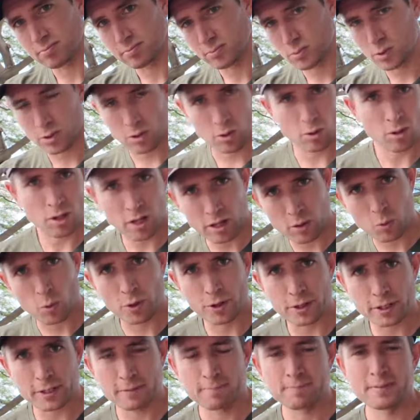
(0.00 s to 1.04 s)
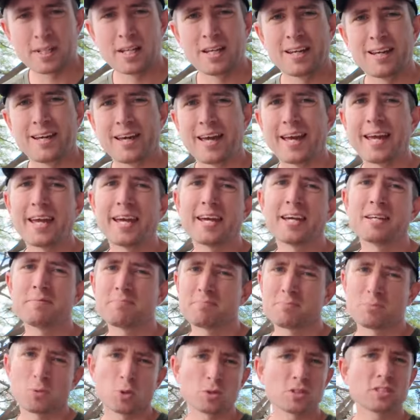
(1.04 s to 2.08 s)
with a whole lot of work, and
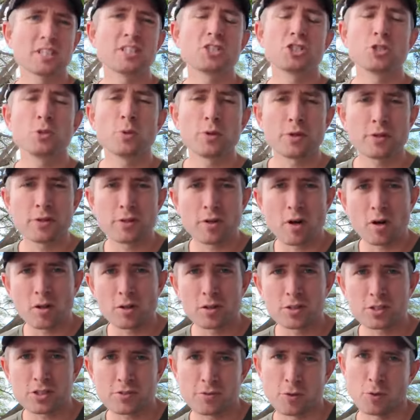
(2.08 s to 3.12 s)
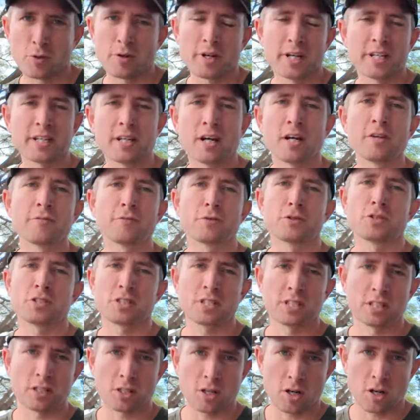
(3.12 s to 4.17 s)
we'll say $200 for any
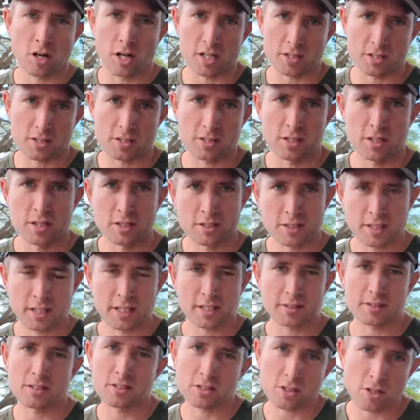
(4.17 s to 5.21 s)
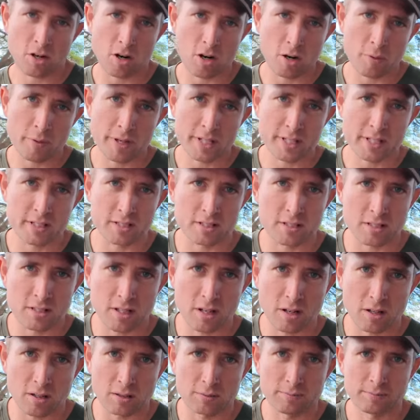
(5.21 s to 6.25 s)
unforeseen costs to get this car ready to
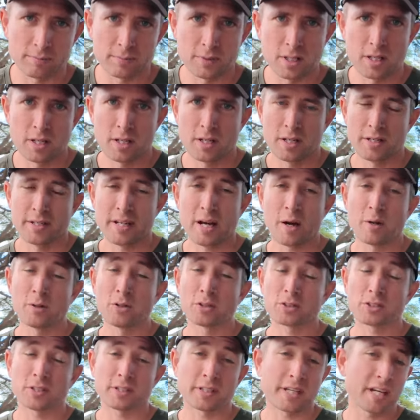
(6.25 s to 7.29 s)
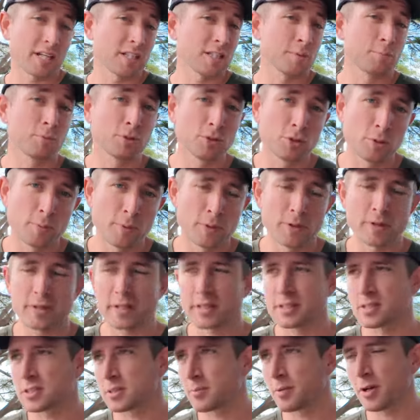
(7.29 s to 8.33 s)
sell. Now, I looked on Kelley Blue Book
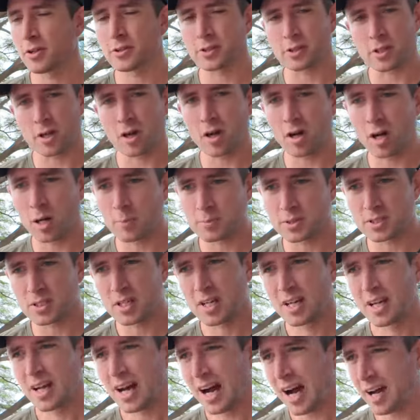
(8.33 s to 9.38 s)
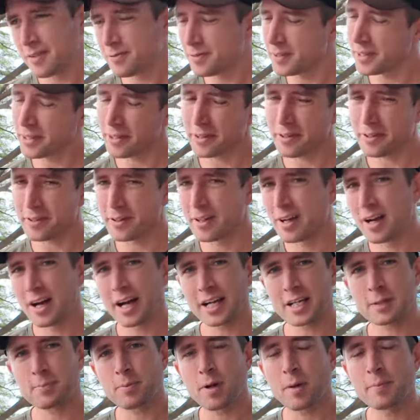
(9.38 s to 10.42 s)
and some other comps. I figure I
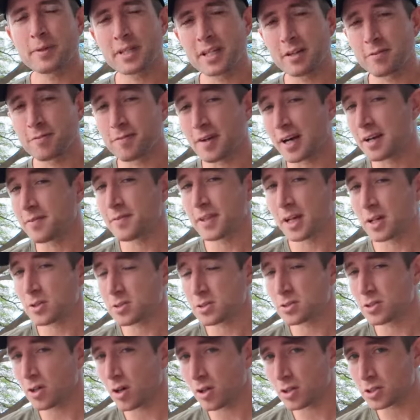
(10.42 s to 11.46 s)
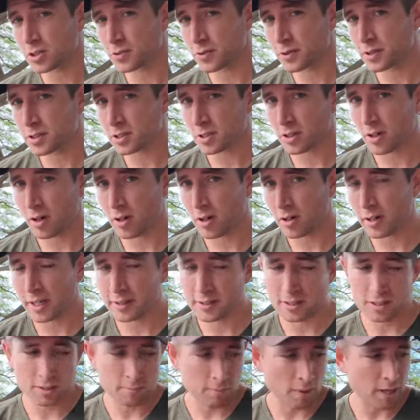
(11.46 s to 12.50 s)
could probably get $5,000 for this car at
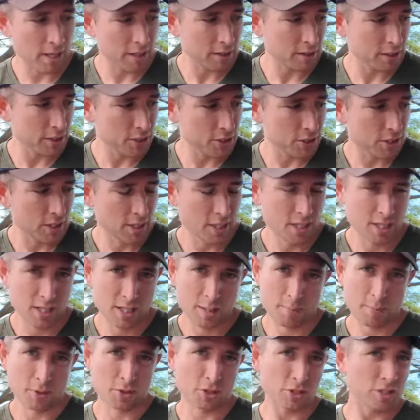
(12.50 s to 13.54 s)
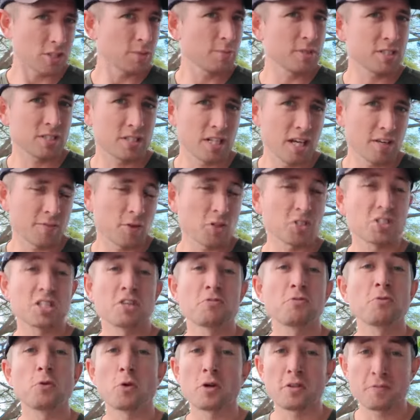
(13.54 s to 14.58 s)
this mileage, but just to be safe, I'll say
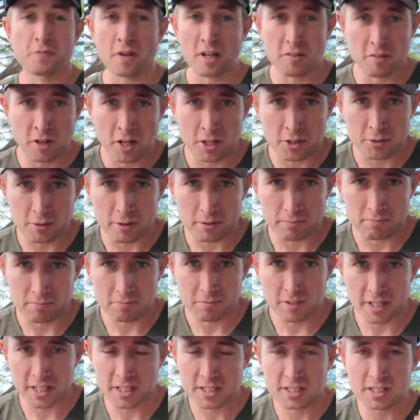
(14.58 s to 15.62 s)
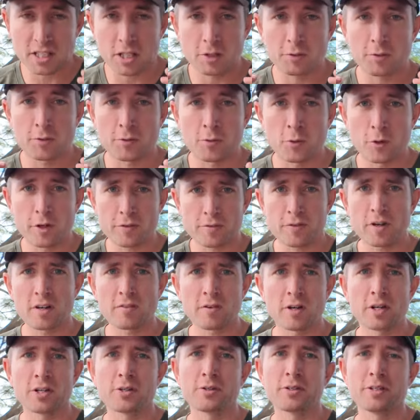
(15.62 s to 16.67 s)
$4,500. If I can sell it for
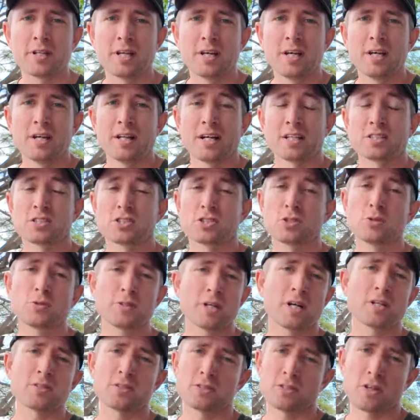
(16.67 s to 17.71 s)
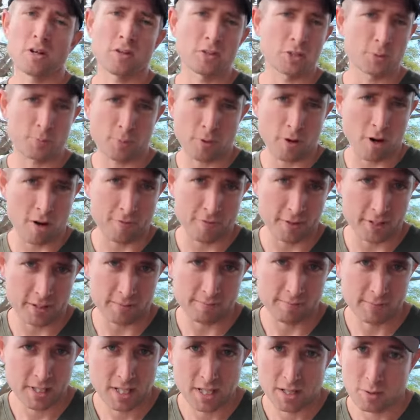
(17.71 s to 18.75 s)
$4,500, that's $2,000 profit,
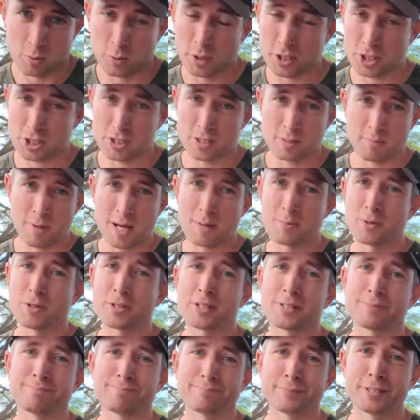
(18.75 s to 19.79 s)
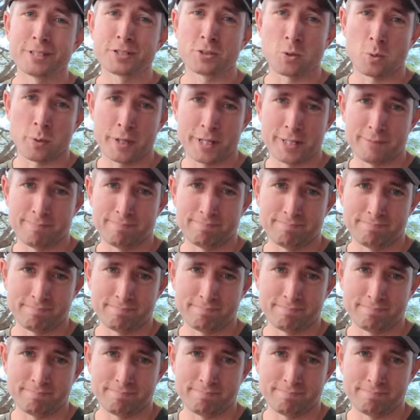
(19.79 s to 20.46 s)
which in my book is a win.